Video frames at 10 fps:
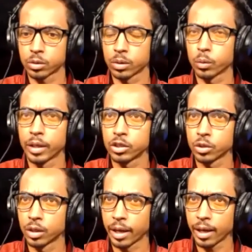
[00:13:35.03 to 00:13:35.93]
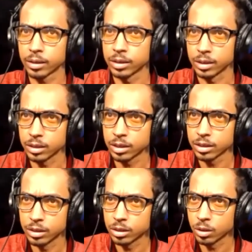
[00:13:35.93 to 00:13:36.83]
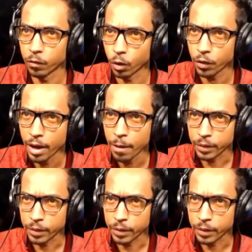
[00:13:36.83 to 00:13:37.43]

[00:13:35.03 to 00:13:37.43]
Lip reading: with the racial analysis and so forth